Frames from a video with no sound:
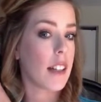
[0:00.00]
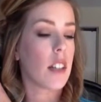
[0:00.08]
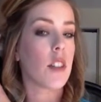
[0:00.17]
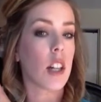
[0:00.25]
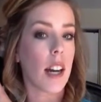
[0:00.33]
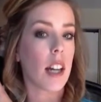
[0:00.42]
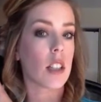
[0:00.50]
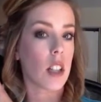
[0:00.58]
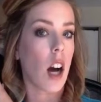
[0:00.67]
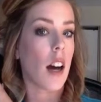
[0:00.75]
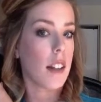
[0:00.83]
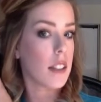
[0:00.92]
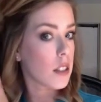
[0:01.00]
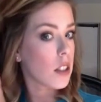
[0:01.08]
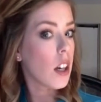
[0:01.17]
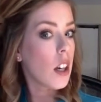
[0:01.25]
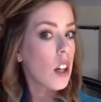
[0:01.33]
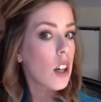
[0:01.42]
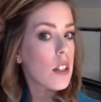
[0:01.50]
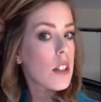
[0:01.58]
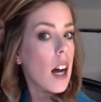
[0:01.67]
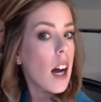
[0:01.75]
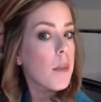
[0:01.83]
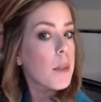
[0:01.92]
And if your hair is hot, it's
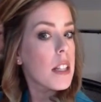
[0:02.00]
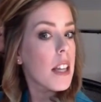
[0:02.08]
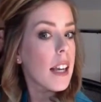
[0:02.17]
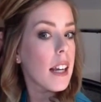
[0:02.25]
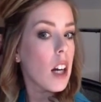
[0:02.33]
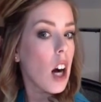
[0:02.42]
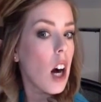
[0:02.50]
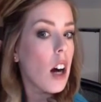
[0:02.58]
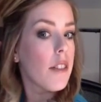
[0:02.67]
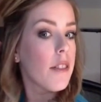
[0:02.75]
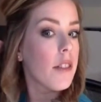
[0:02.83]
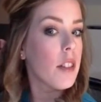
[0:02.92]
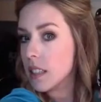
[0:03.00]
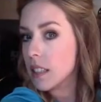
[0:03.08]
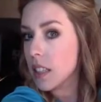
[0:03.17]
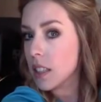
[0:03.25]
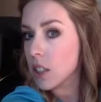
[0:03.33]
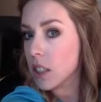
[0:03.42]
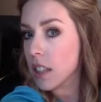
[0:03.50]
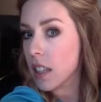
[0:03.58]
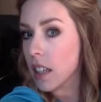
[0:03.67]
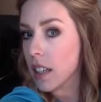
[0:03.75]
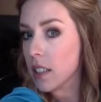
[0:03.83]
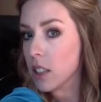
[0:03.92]
time to take it off. Touch it
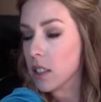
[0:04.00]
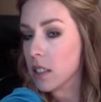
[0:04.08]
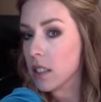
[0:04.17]
again.